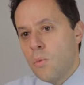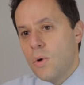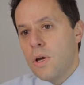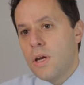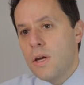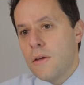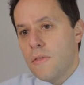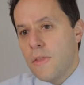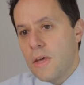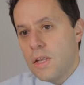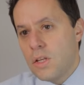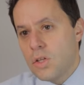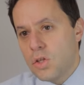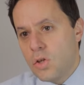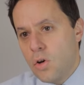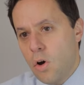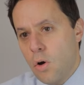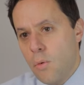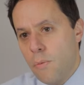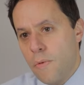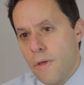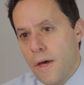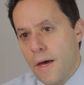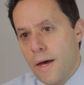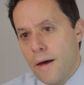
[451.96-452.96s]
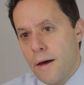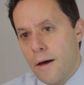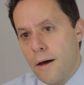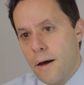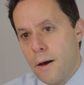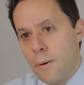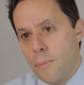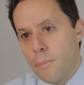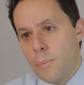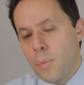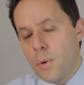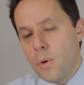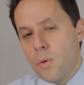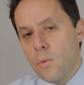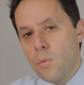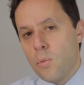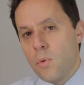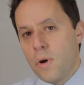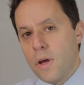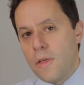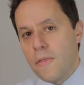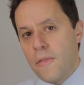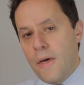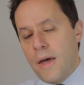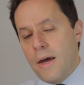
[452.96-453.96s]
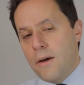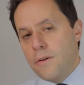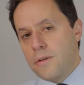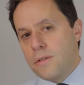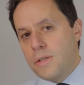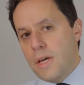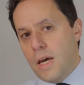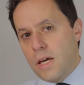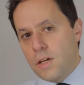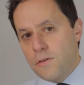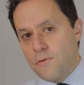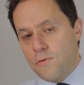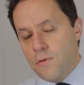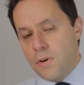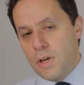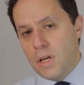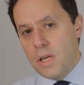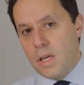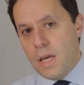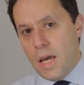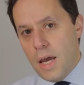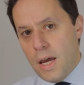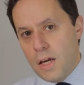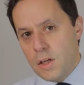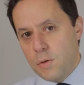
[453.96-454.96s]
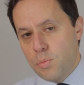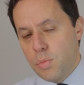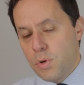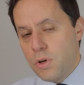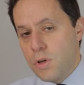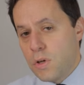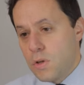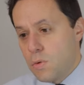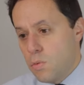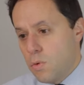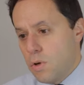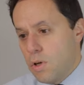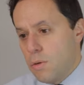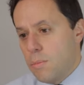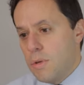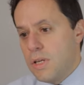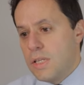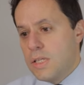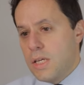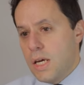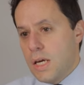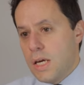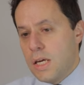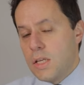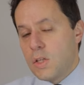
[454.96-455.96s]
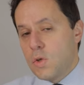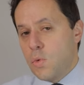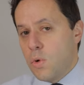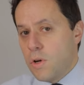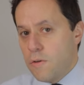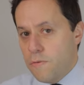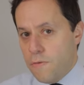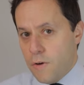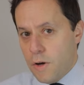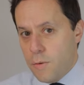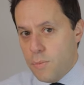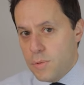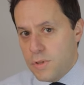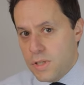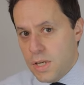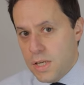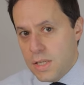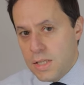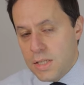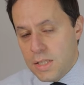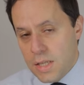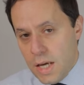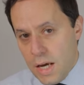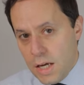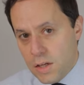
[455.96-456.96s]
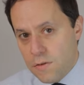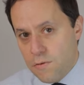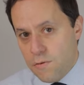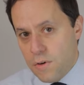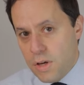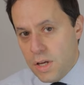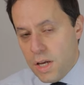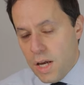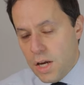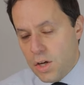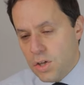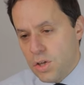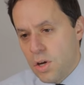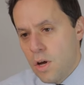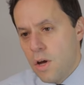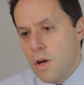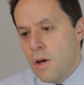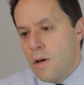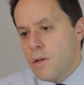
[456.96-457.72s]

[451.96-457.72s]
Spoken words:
We can then top that up with our tax-free cash because we're going to be taking 25% tax-free cash.